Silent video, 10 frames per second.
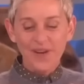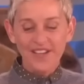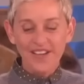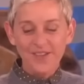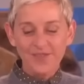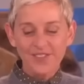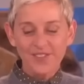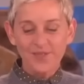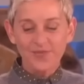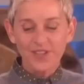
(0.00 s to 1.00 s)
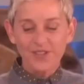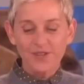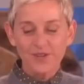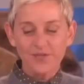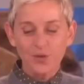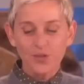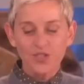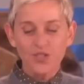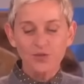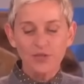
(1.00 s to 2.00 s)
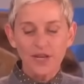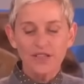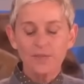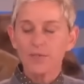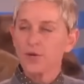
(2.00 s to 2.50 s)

What physical feature of yours do you like the